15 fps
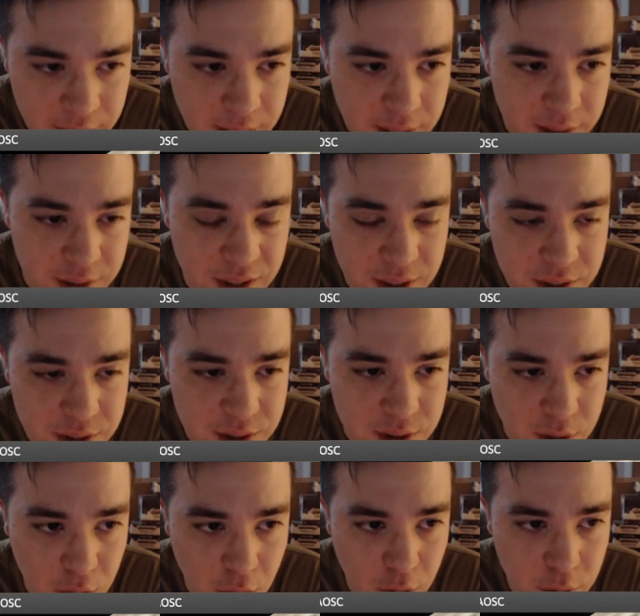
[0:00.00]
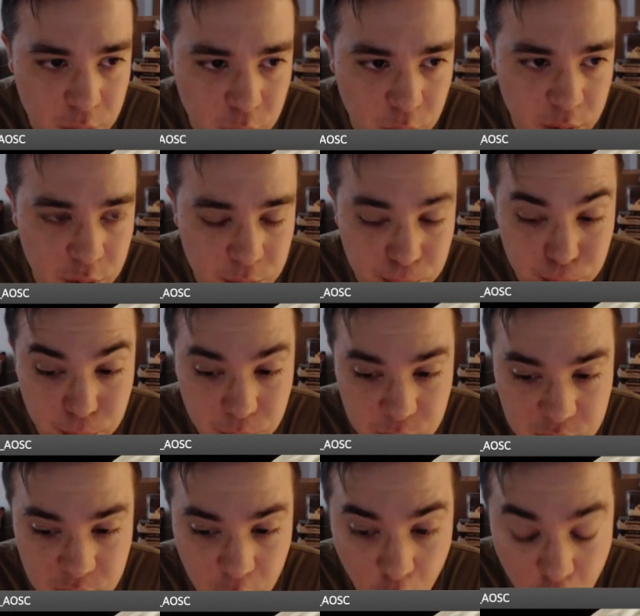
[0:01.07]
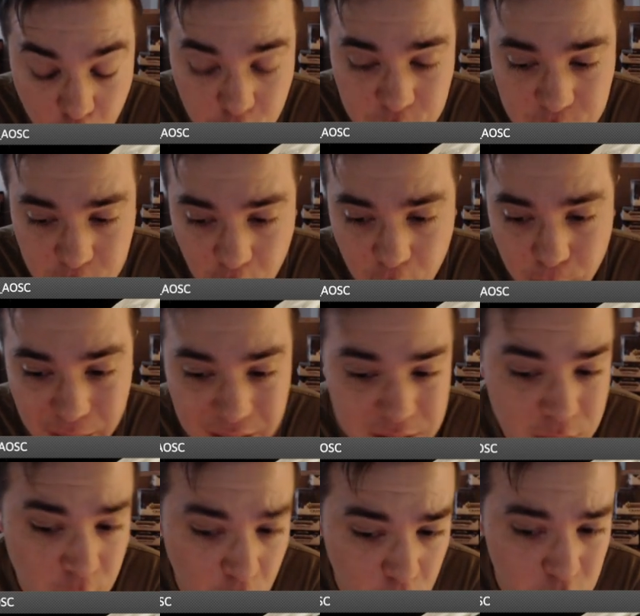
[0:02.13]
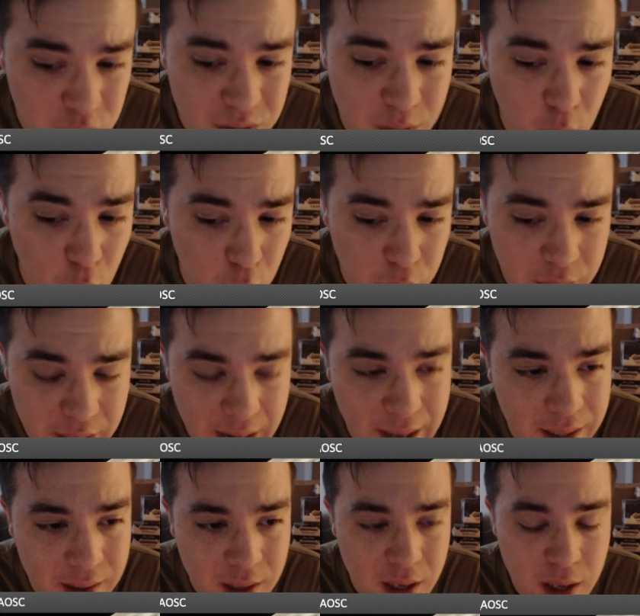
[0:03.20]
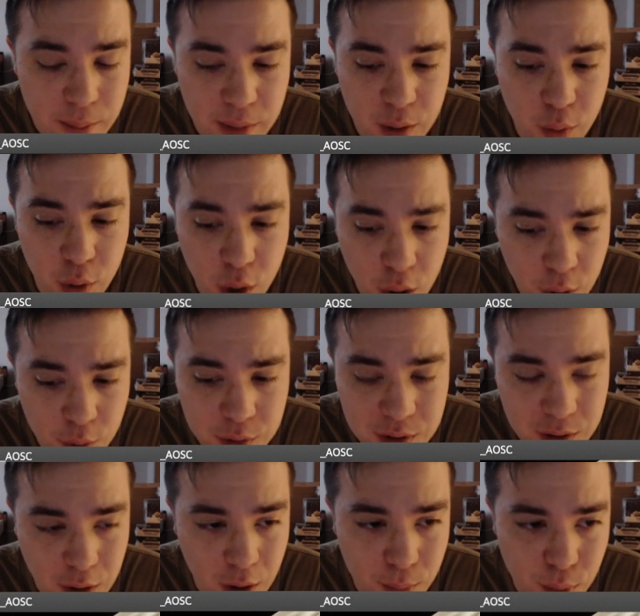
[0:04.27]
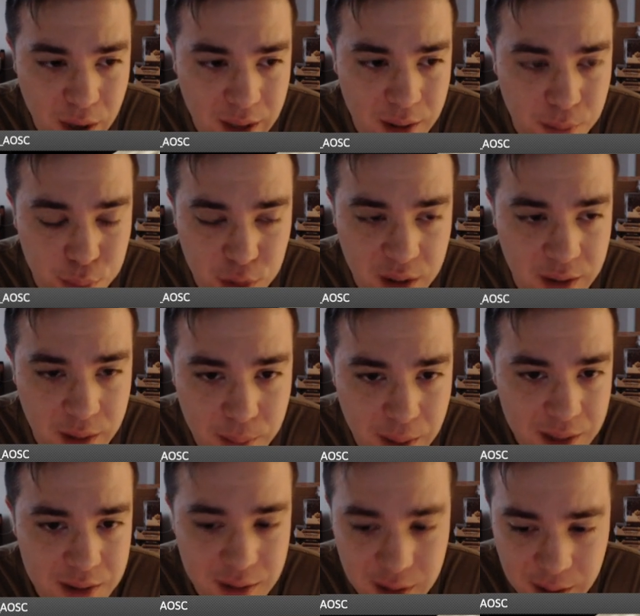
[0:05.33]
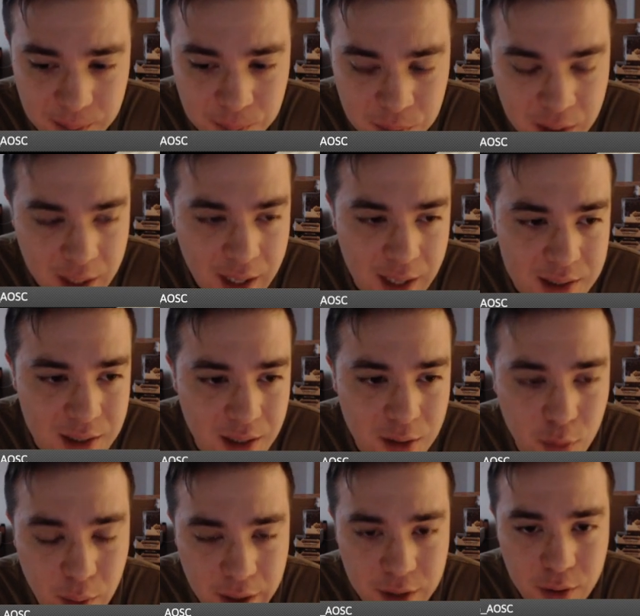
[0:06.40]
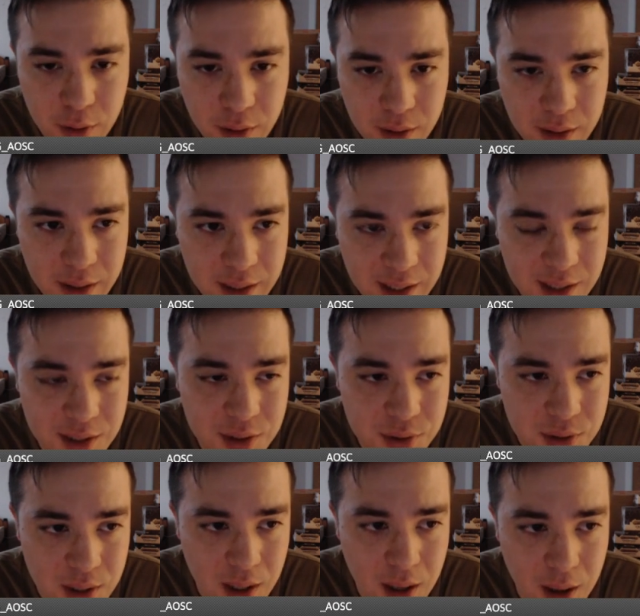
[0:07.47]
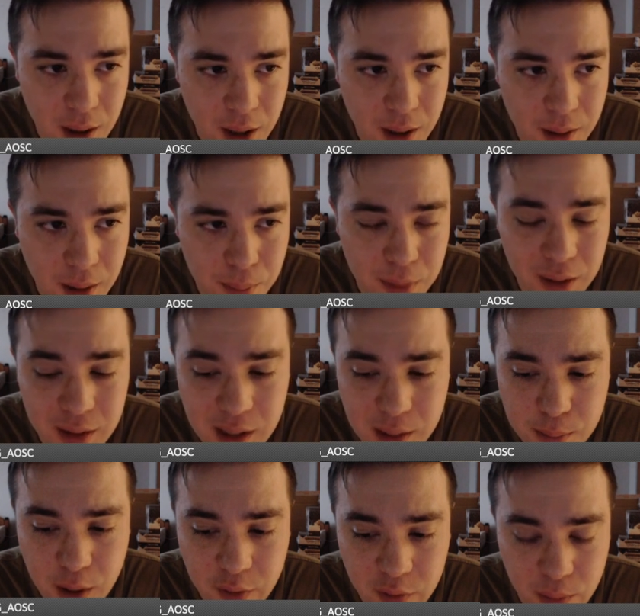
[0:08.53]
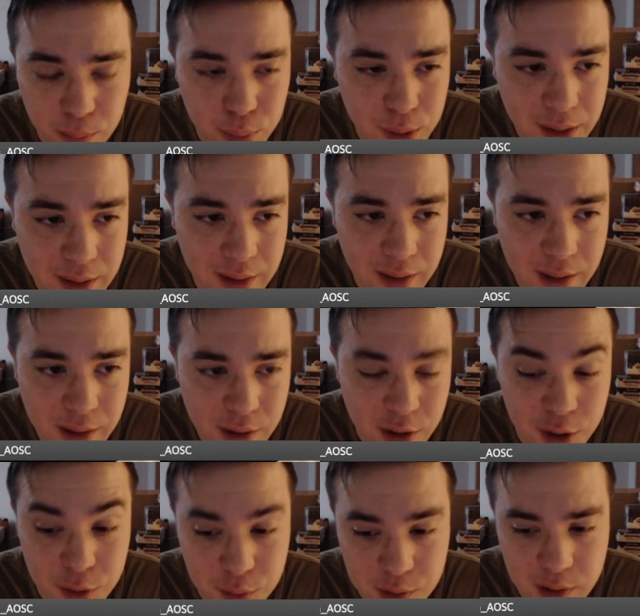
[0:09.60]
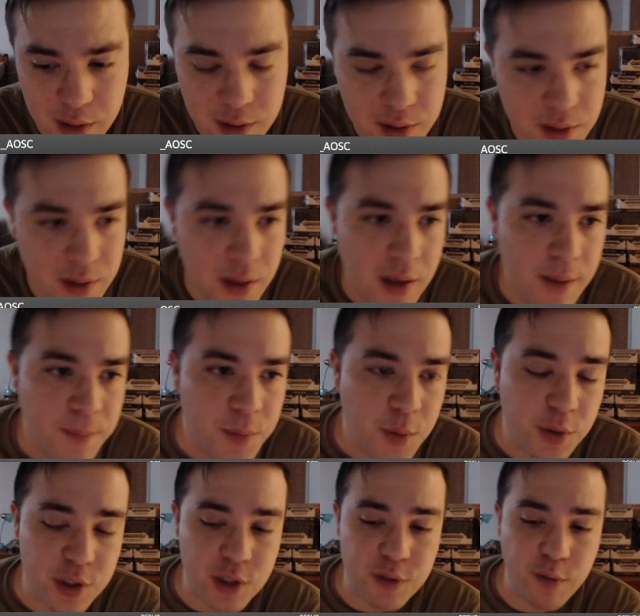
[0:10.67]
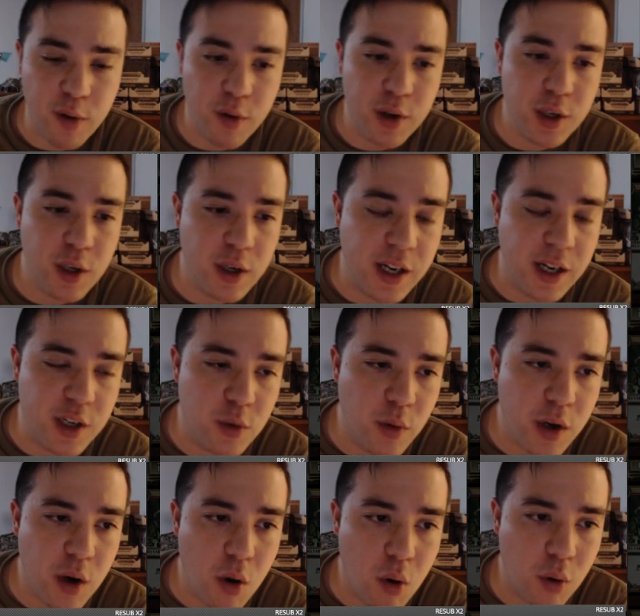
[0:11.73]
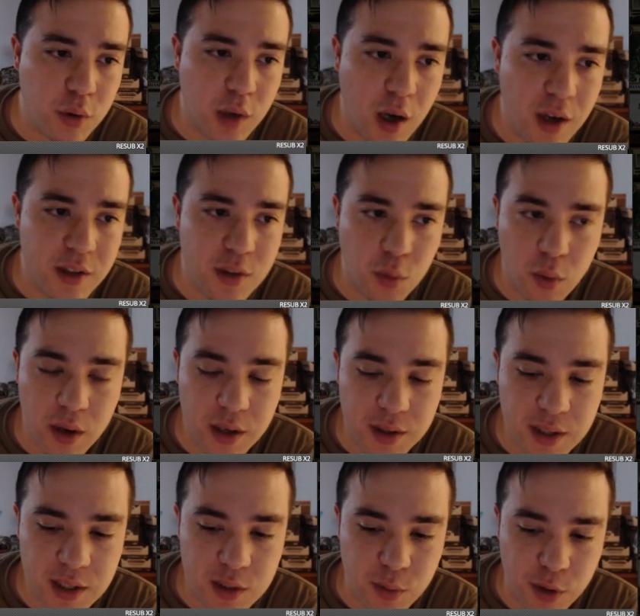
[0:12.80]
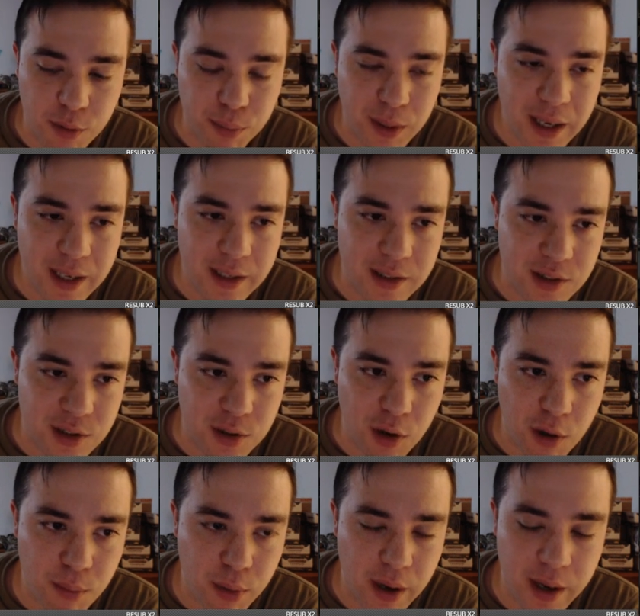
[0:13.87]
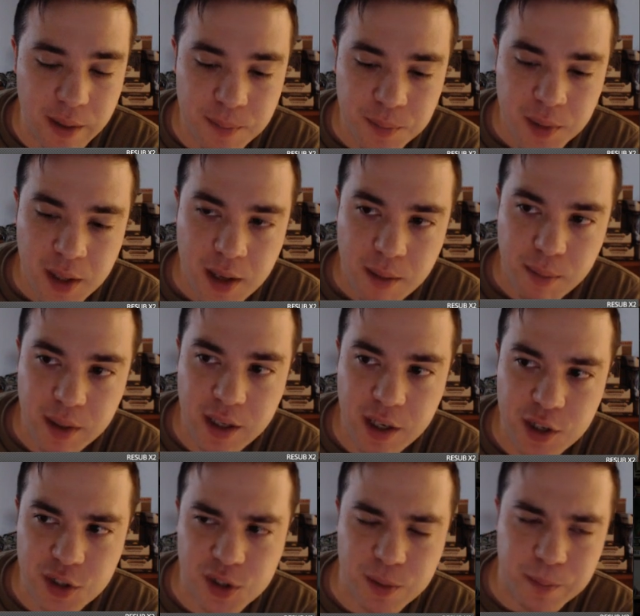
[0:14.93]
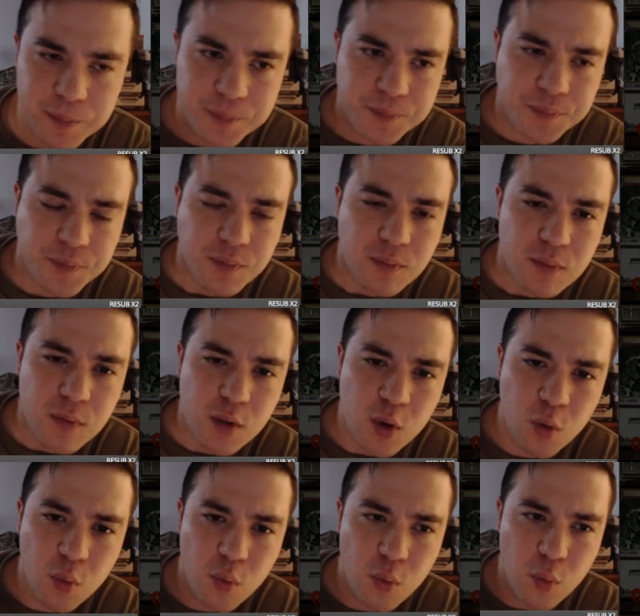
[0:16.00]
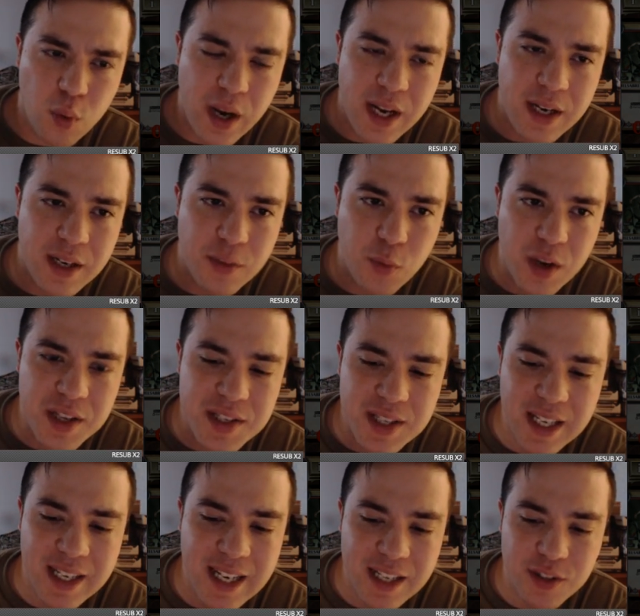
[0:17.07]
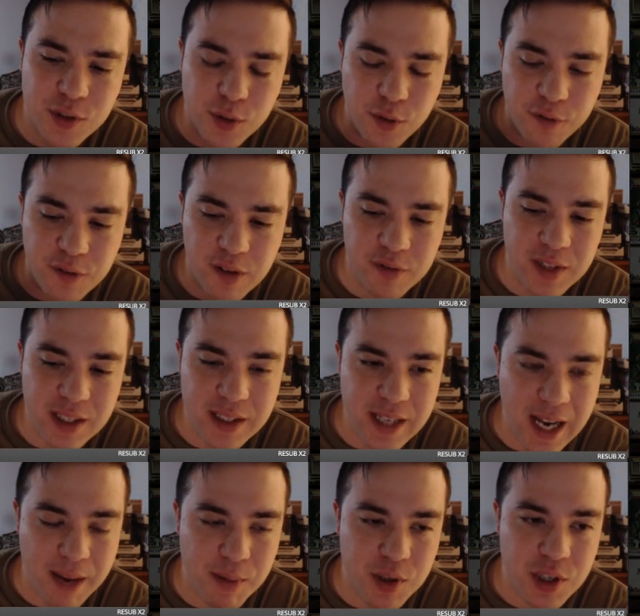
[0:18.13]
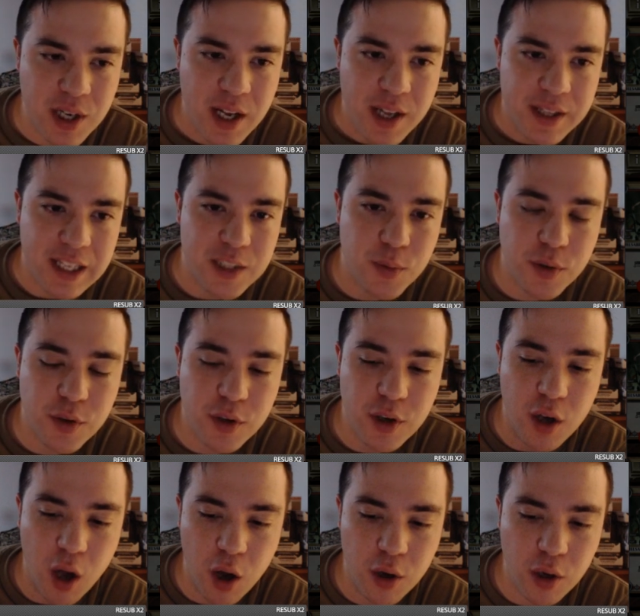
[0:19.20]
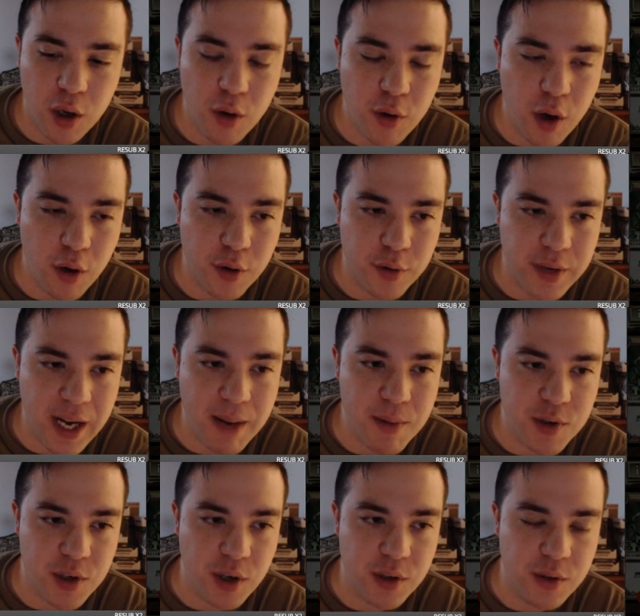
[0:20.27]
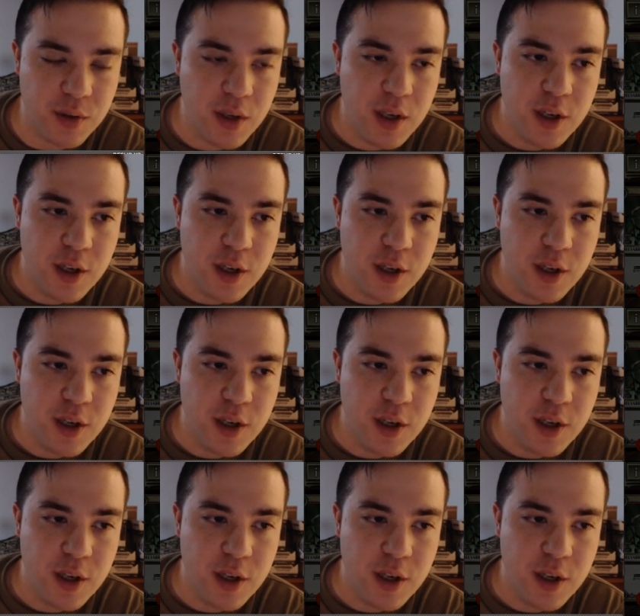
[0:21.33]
This card will hose Skarbrand. It doesn't hose the whole deck, but it will hose Skarbrand completely. Basically, it's going to render his ability buff completely useless, which is very good. And you want to hold on to one of these when you're playing against Skarbrand, because once they get to 15 damage, that's when they're going to unload all their damage on you.